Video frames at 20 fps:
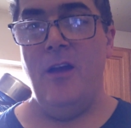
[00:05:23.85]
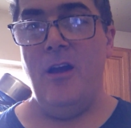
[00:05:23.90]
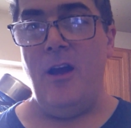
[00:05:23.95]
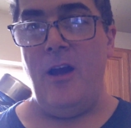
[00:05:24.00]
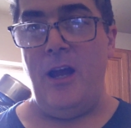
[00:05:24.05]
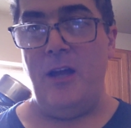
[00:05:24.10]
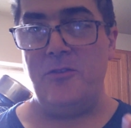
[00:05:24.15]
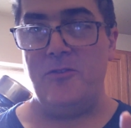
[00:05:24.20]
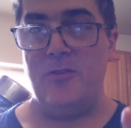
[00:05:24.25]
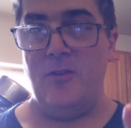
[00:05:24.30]

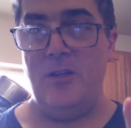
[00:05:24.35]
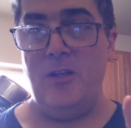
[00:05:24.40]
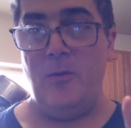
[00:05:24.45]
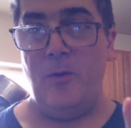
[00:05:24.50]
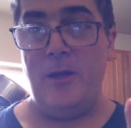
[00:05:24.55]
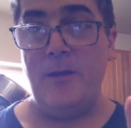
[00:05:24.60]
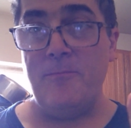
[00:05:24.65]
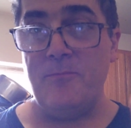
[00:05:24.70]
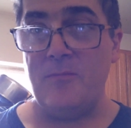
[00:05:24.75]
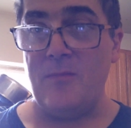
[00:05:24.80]
All right, so
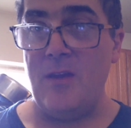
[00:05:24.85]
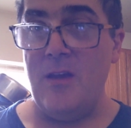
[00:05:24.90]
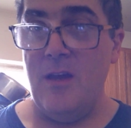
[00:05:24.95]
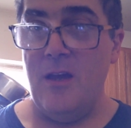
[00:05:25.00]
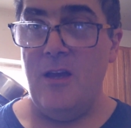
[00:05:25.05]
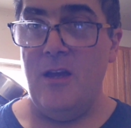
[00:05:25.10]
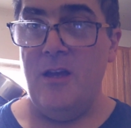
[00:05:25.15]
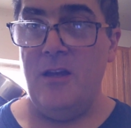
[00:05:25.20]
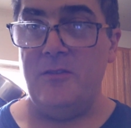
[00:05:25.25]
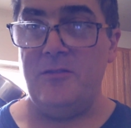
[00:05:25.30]
anyway,
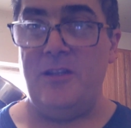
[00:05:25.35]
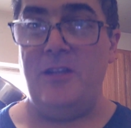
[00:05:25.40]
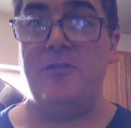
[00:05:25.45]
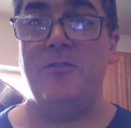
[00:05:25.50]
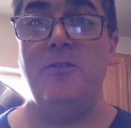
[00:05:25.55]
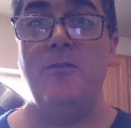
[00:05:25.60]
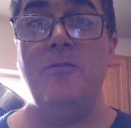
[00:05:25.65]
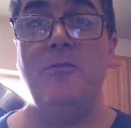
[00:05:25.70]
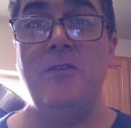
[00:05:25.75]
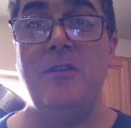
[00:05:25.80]
stay
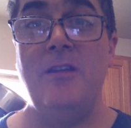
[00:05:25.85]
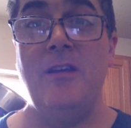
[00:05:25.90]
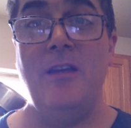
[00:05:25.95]
tuned,